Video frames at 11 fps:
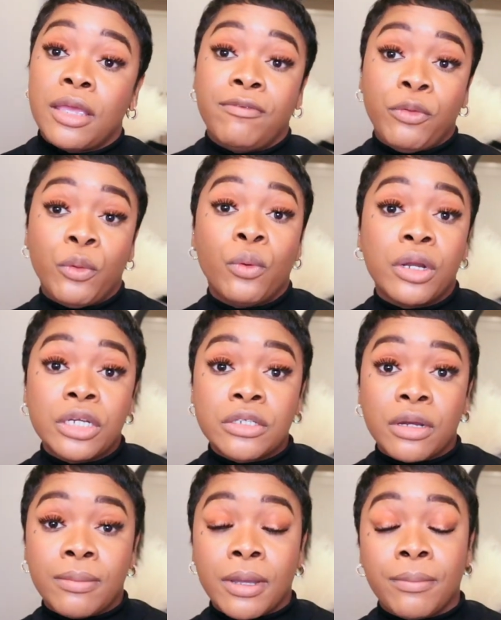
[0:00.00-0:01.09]
If you own a
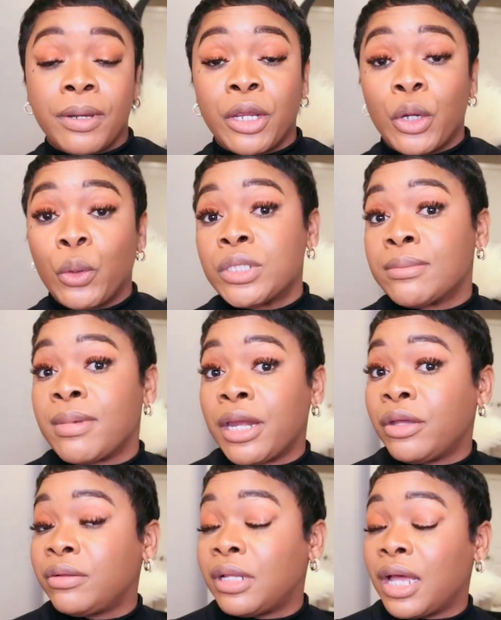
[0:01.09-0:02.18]
shell company, I know somebody
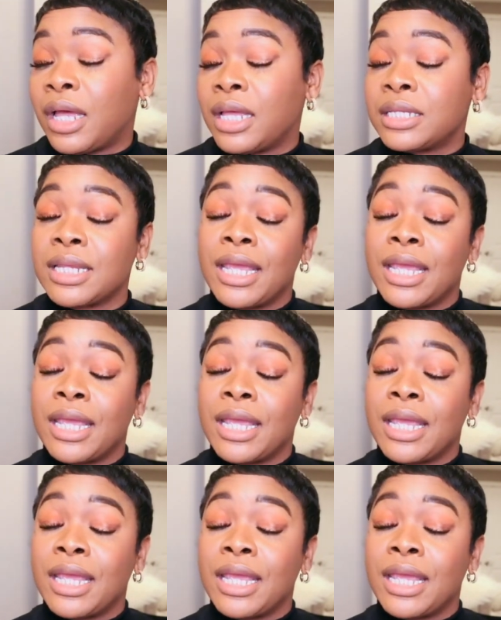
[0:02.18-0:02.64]
who does,